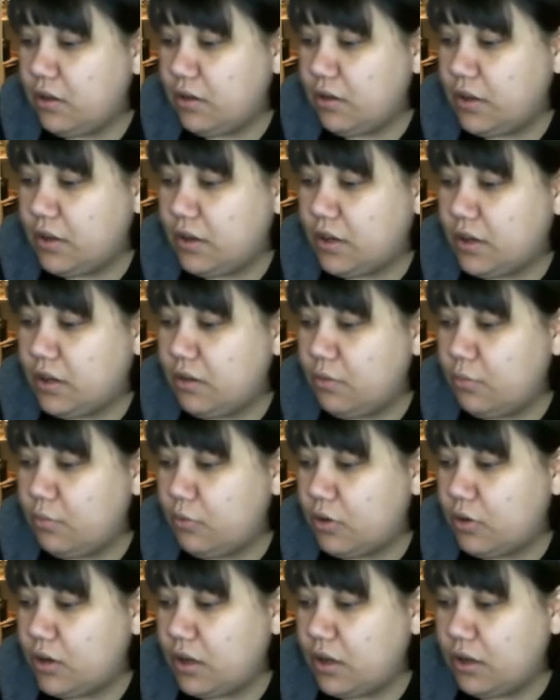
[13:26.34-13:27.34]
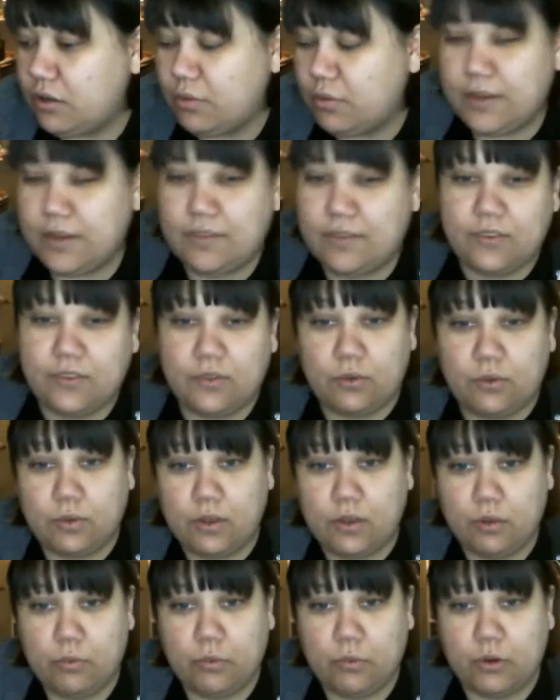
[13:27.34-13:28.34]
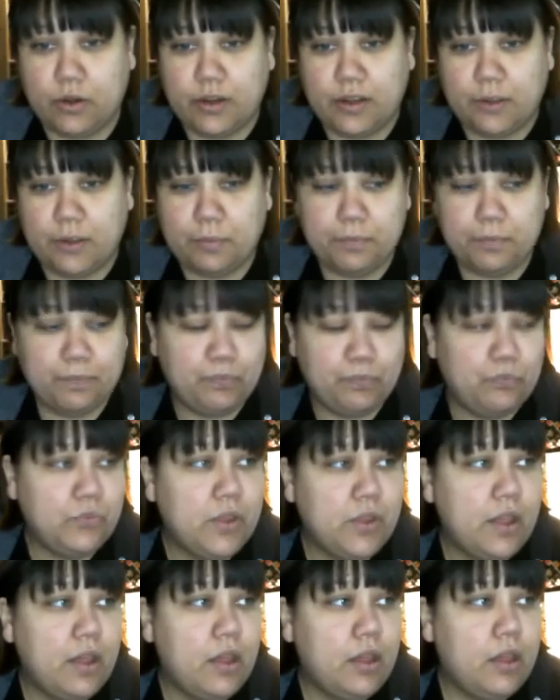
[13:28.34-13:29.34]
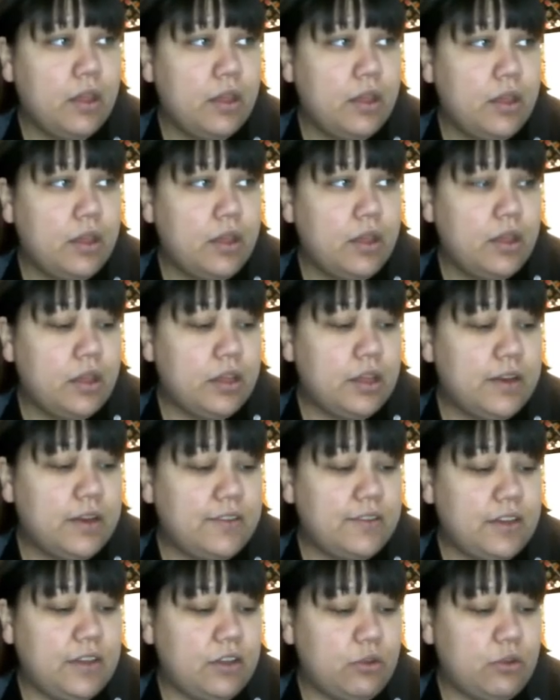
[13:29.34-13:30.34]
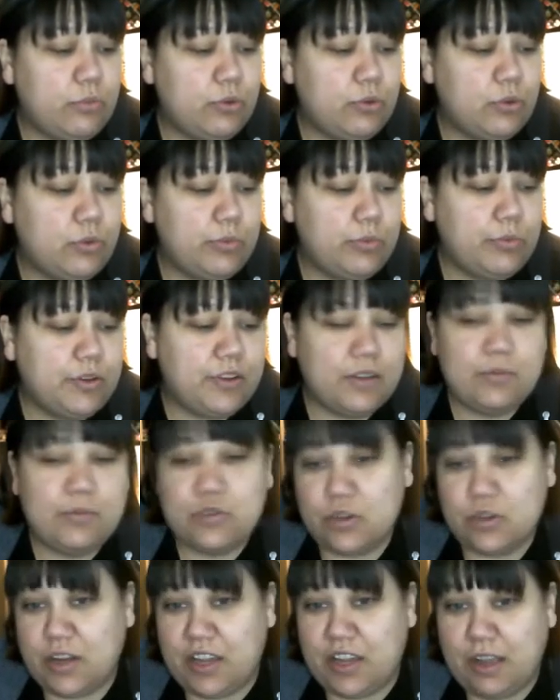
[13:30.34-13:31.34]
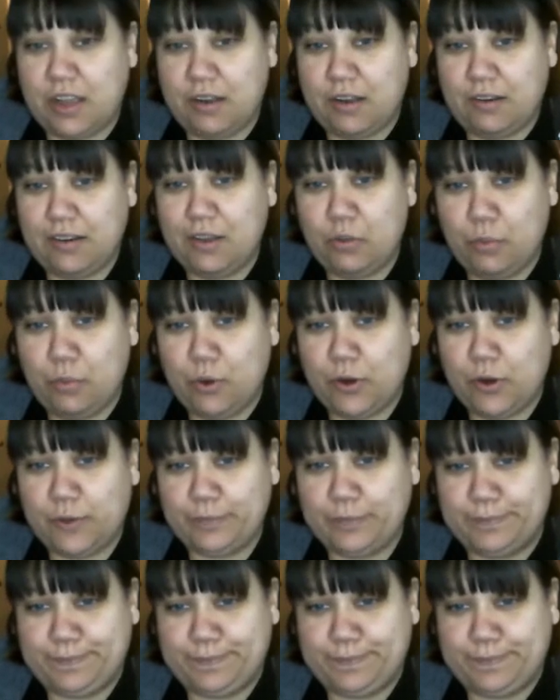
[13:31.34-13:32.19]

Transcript: all your Gilmore colorways as you Gilmore it up. Can I say Gilmore one more time? Sure I can. Gilmore.